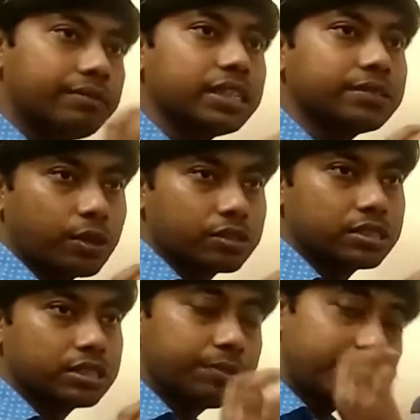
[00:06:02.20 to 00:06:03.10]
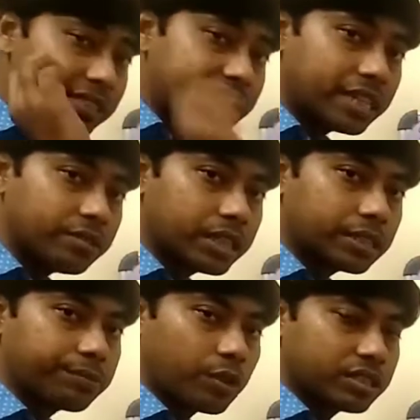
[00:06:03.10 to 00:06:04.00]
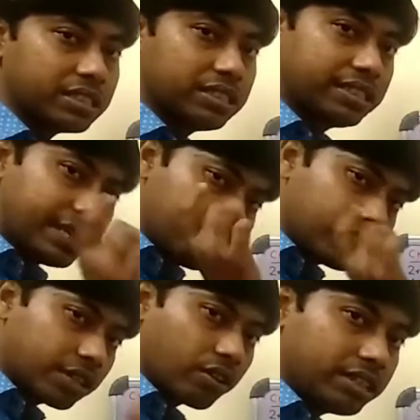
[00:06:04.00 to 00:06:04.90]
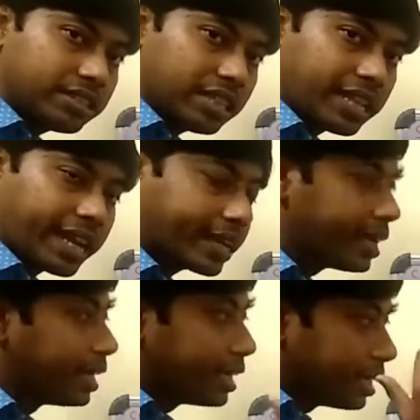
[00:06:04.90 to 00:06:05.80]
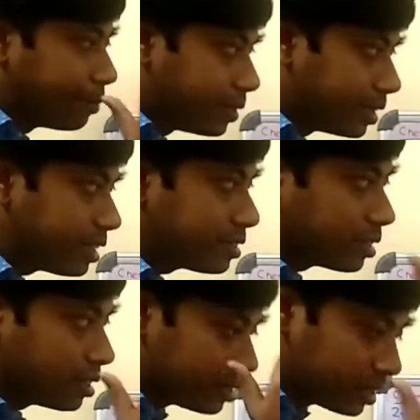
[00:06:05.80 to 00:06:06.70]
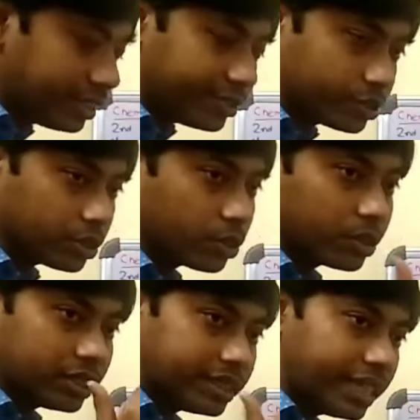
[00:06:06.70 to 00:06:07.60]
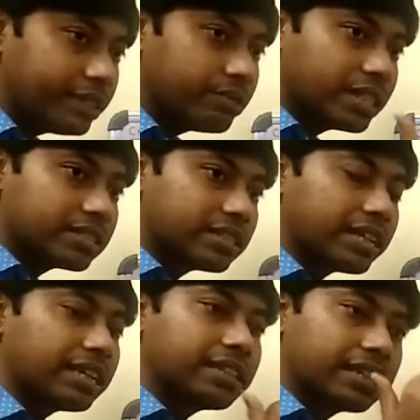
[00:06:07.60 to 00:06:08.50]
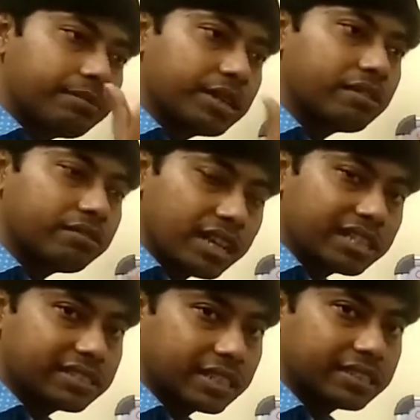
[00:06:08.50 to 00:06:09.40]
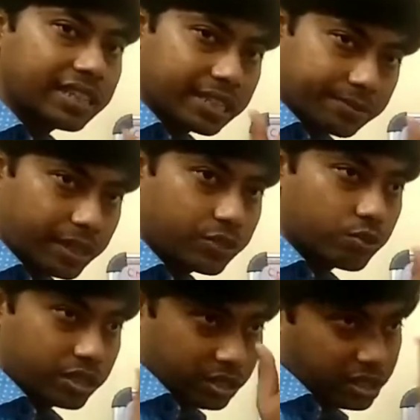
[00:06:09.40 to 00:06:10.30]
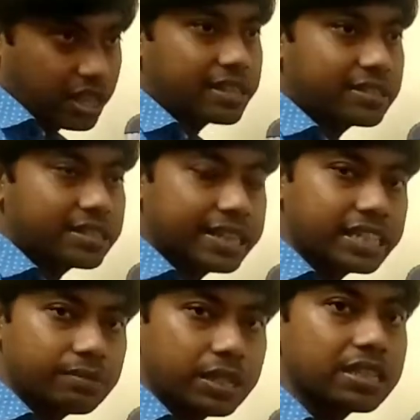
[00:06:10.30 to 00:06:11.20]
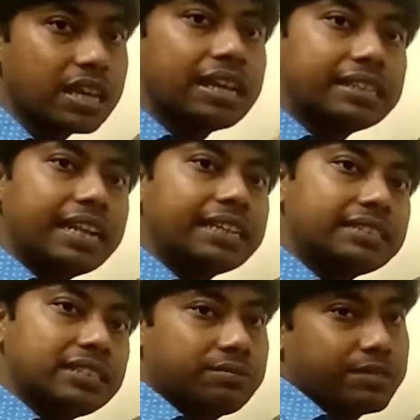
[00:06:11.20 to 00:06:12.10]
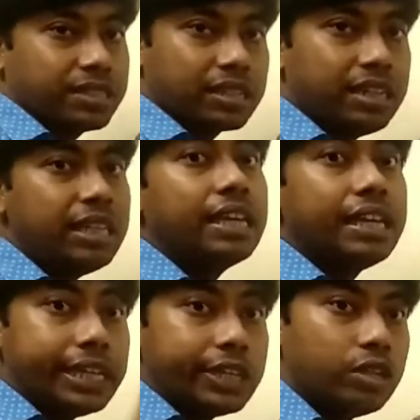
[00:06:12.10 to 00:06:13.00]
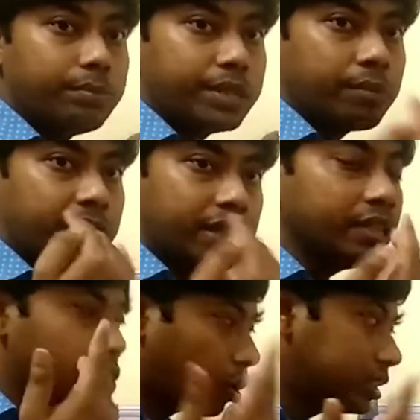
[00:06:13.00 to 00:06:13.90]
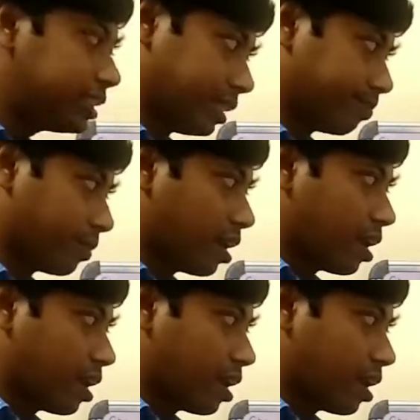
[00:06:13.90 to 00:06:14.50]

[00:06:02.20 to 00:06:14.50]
adiabatic process, if it is the adiabatic process, then we only say that if ds is equal to 0, then we can say that the chemical reaction takes place, which is reaction takes place, that is basically equilibrium in condition.